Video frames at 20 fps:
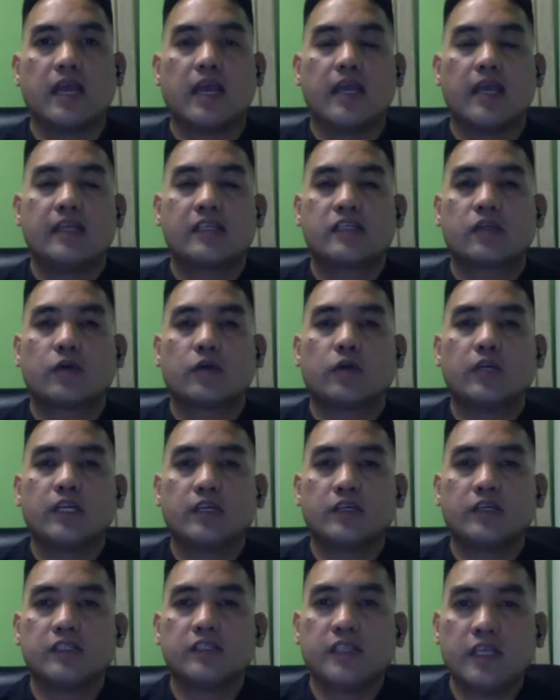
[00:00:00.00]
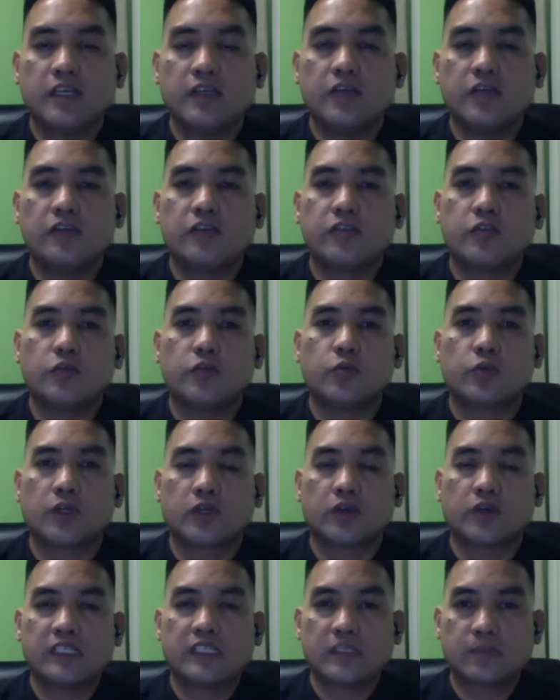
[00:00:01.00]
And so he continued to work
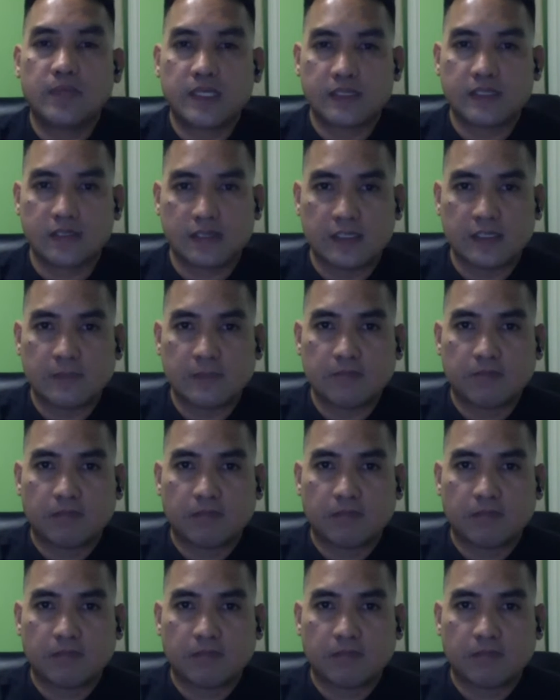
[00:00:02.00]
on his business.